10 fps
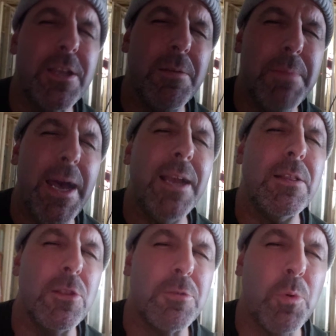come back,
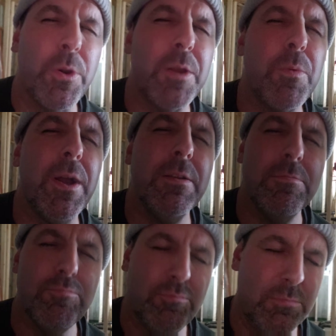a little morning run,
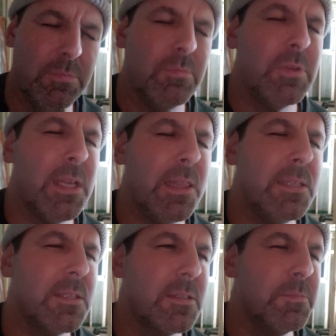get
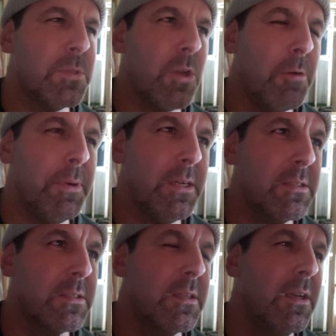Lisa some
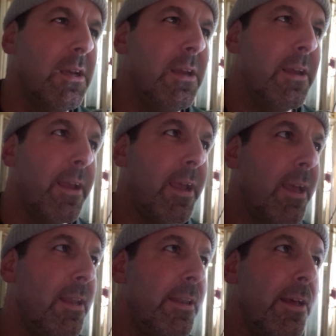Starbucks,
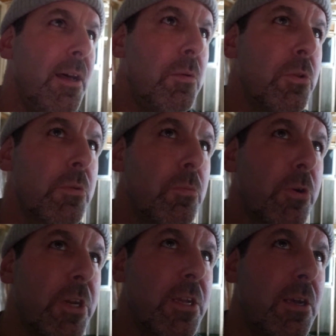and we're
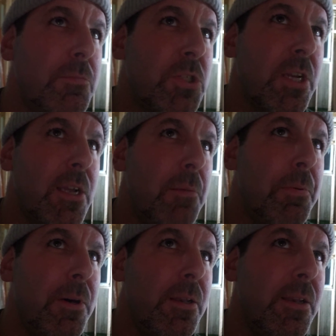gonna come check up
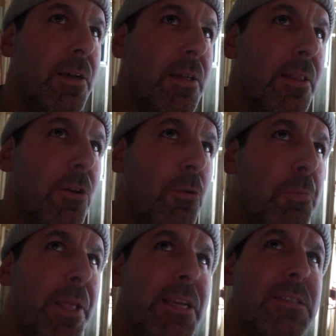on the old
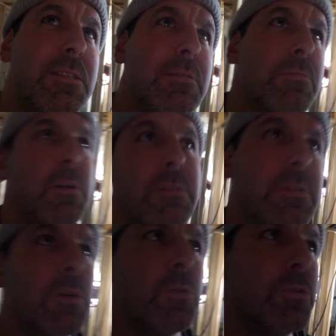place, well,
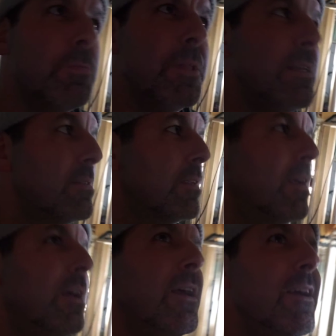the old new place,
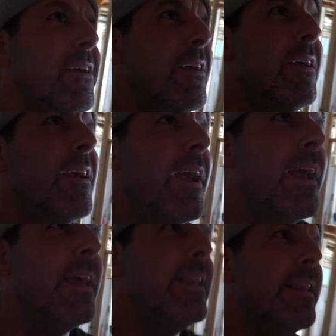
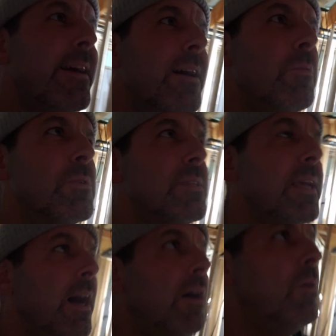and we'll see
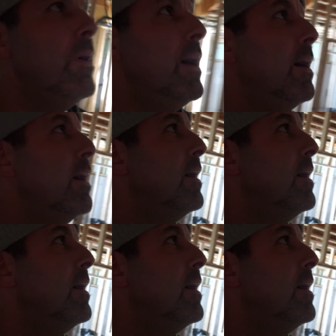how